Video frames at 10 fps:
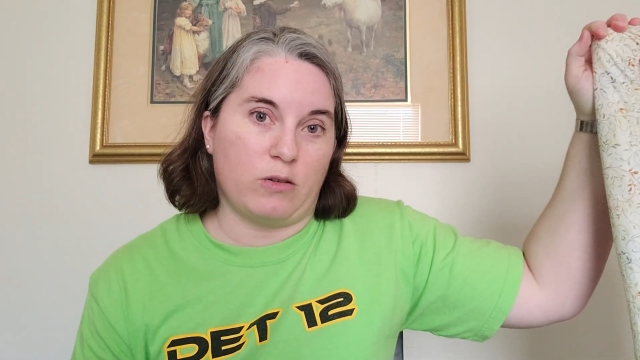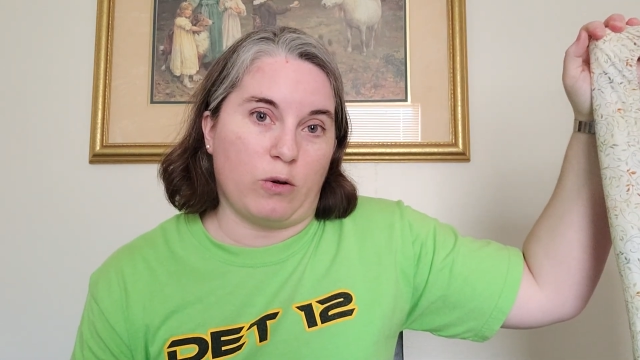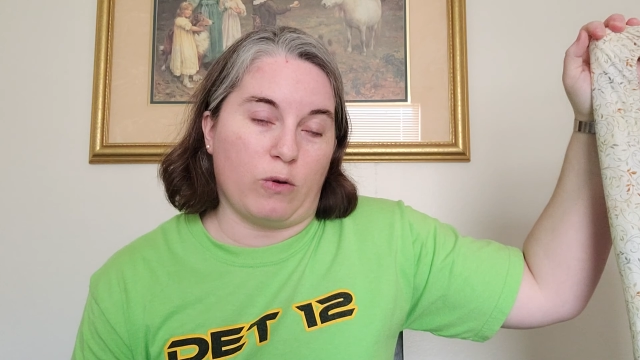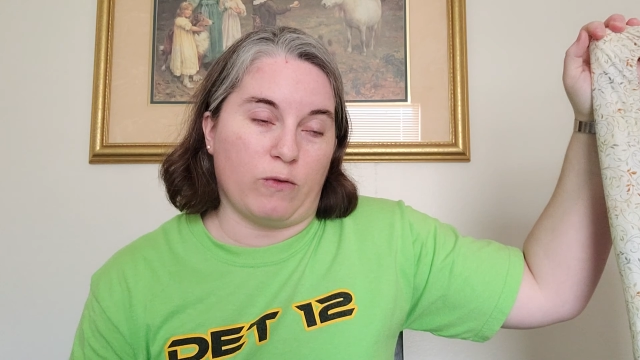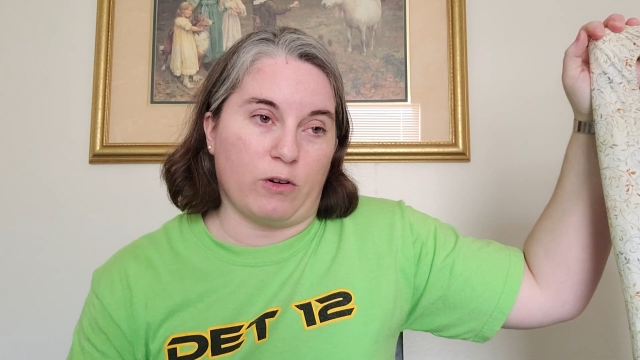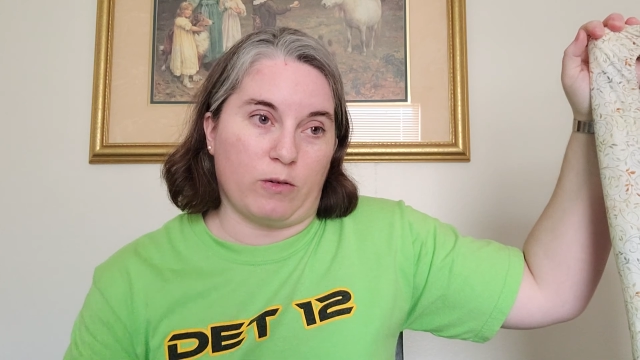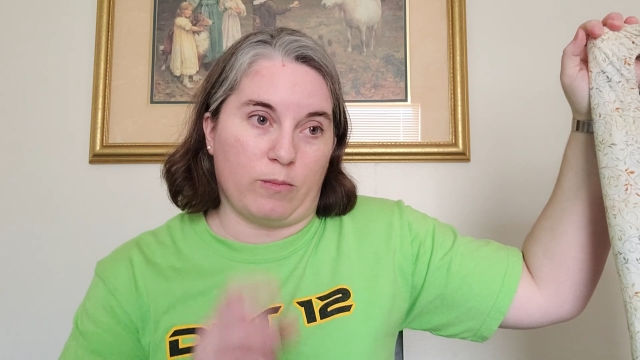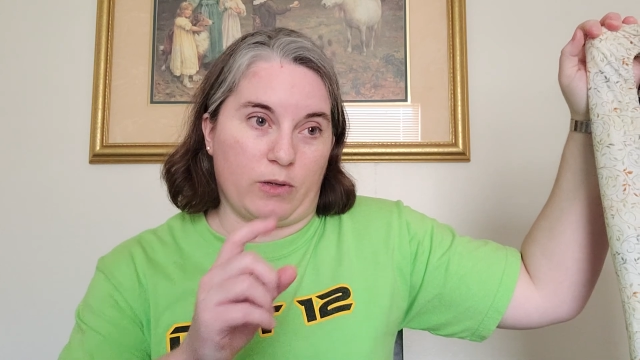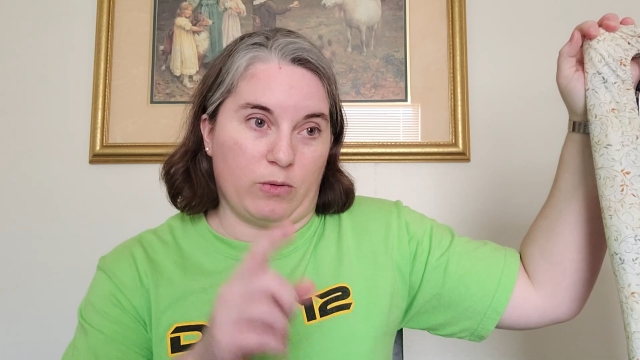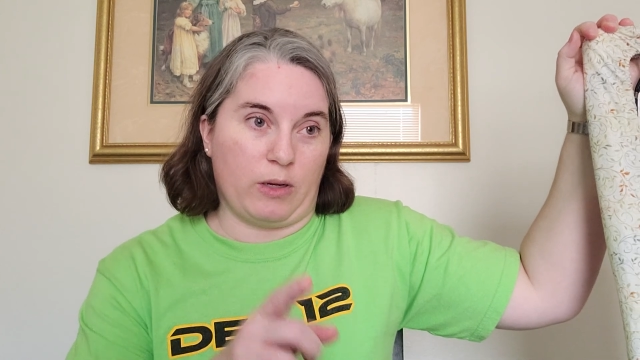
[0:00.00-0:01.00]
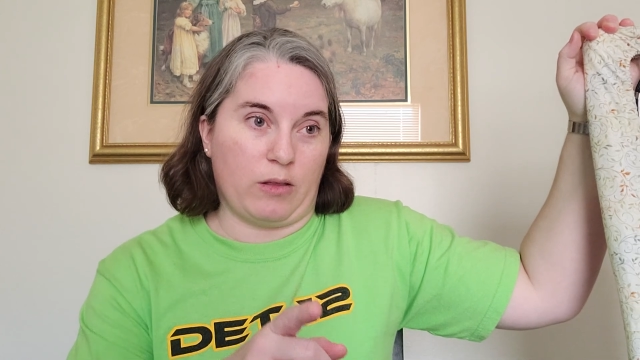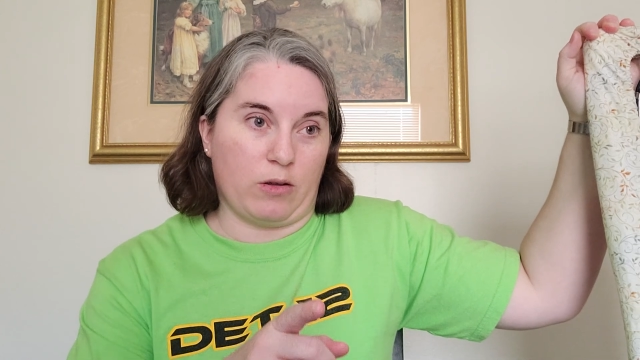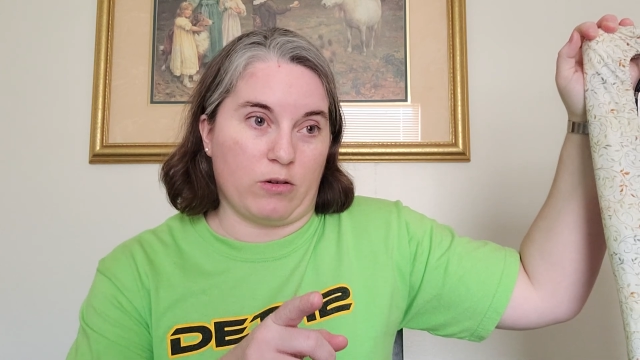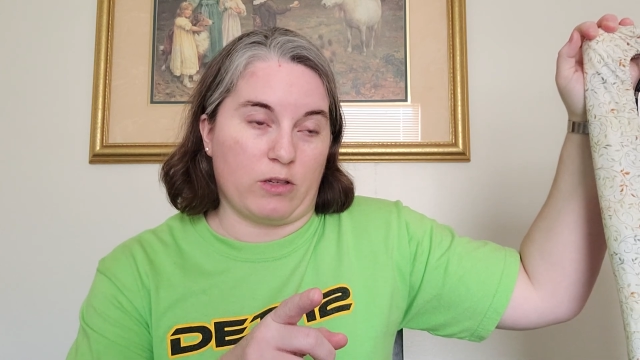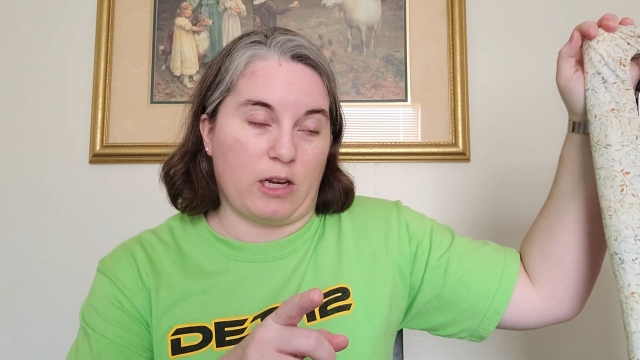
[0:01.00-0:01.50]
over between
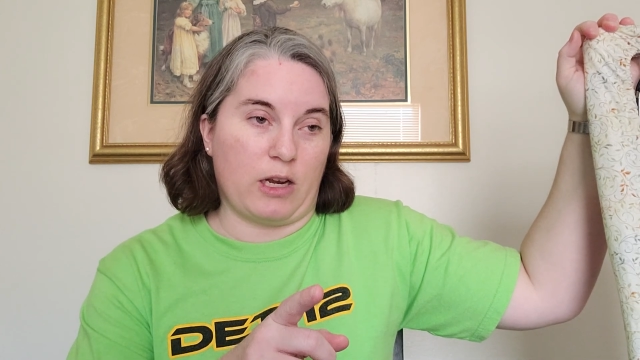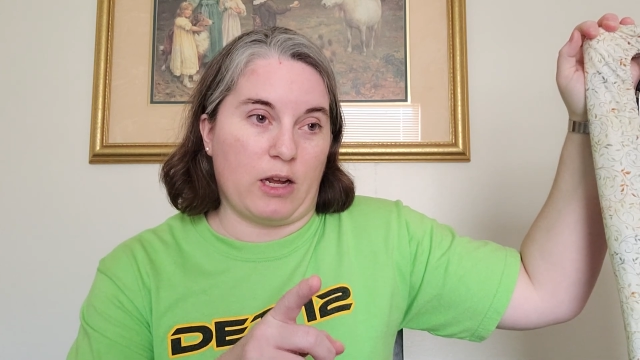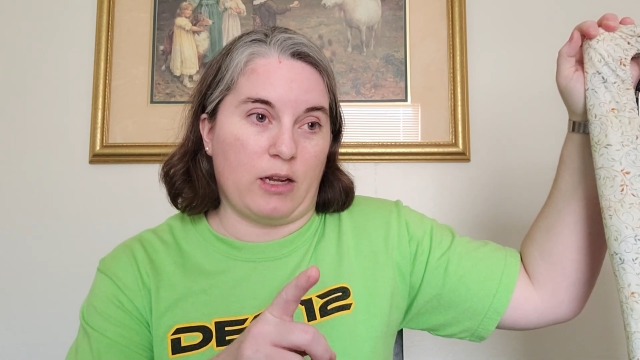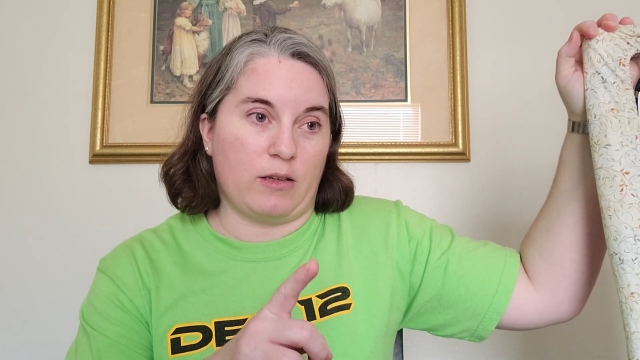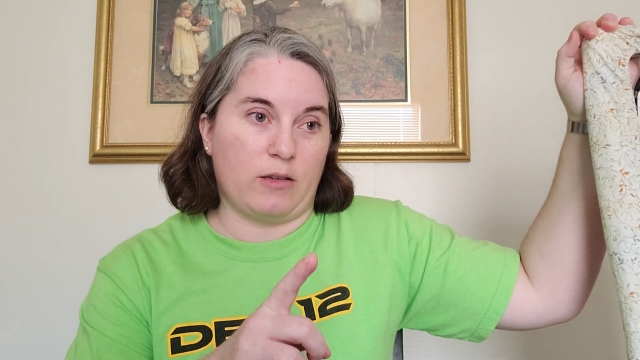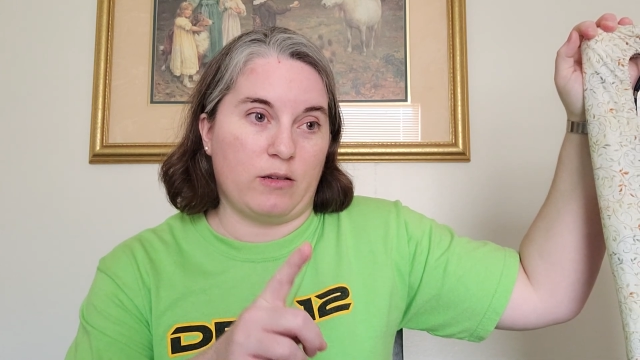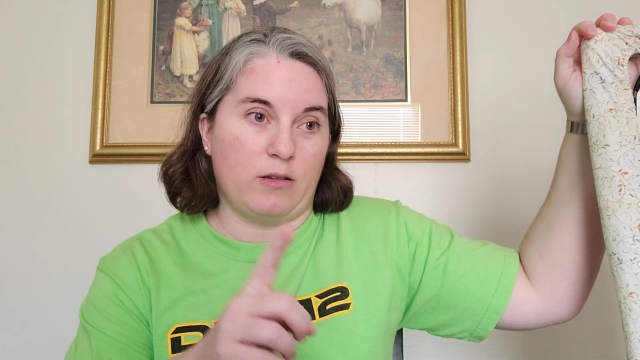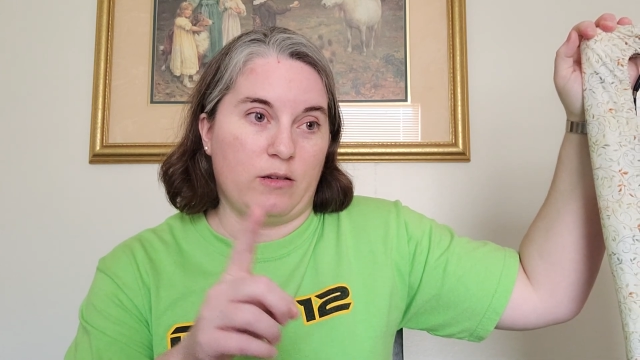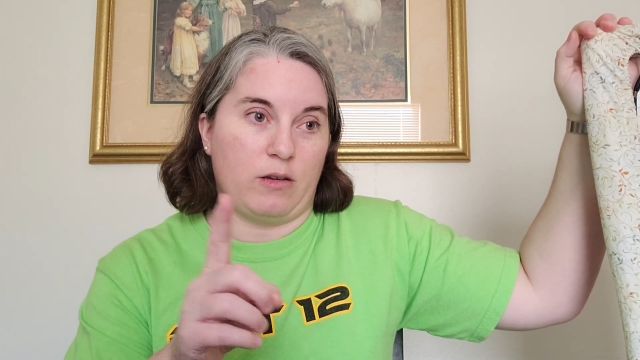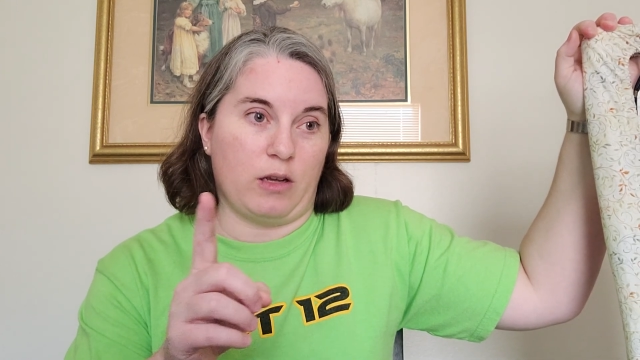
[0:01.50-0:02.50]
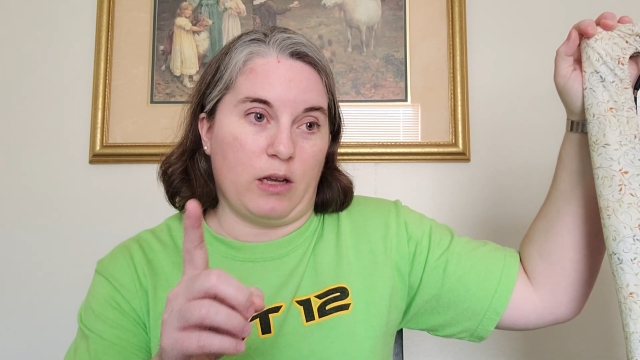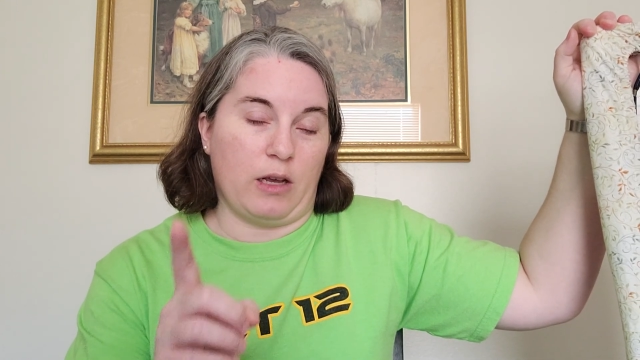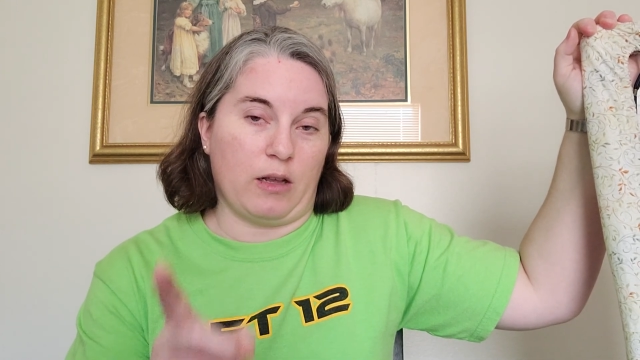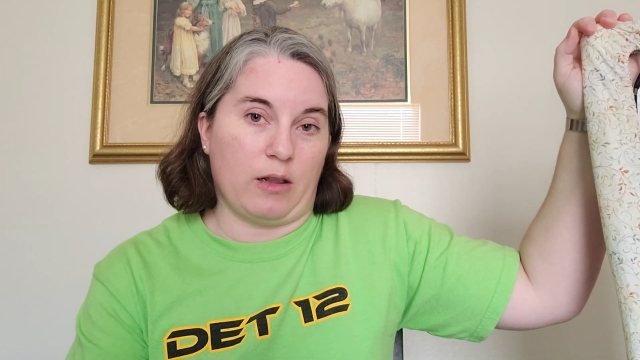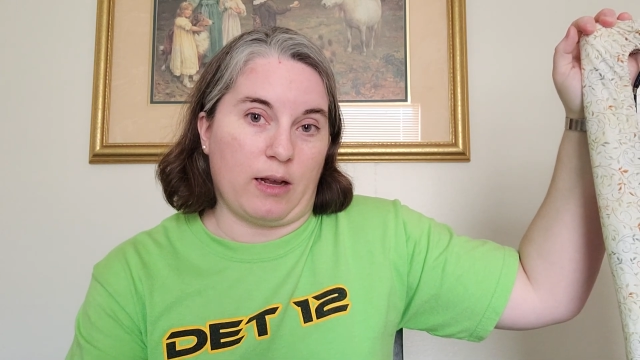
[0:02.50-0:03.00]
Thursday night
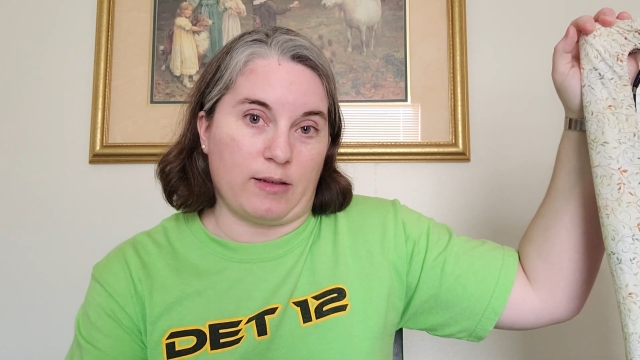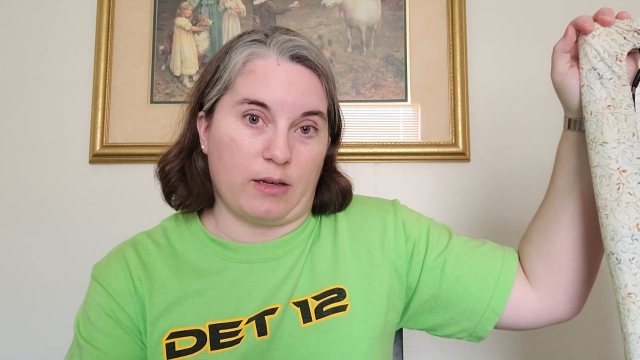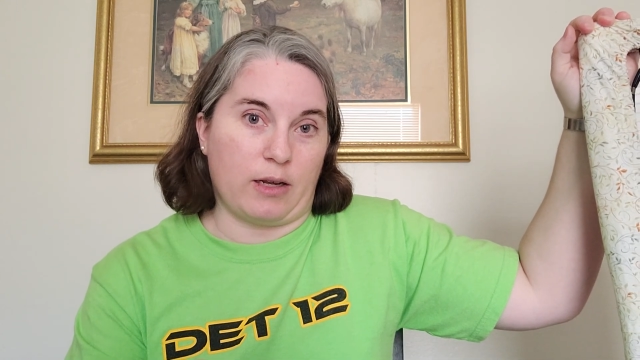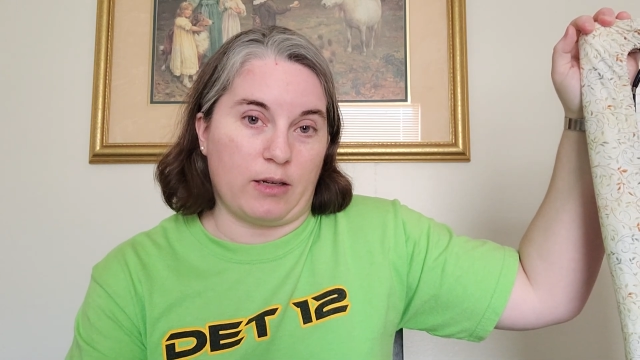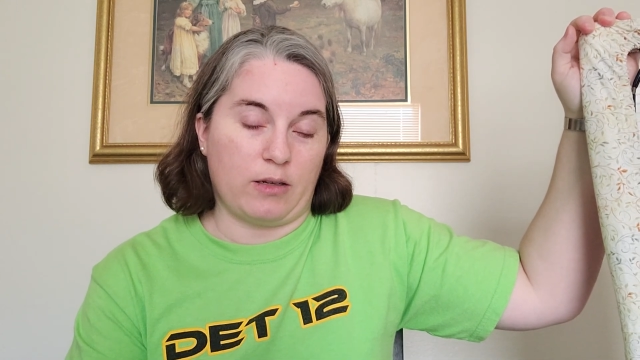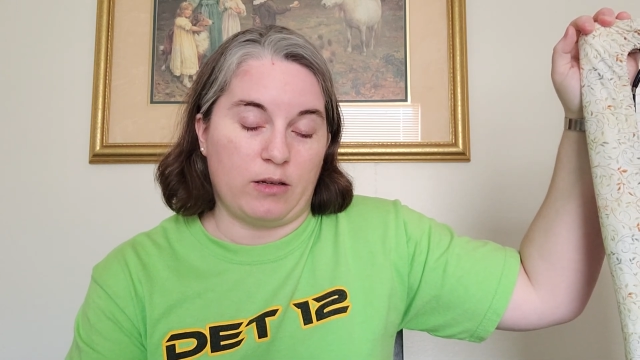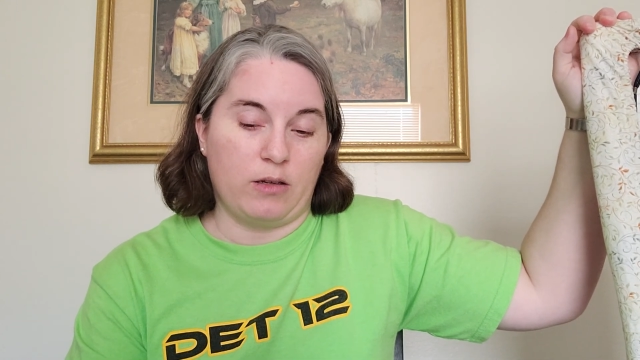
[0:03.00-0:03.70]
and last night.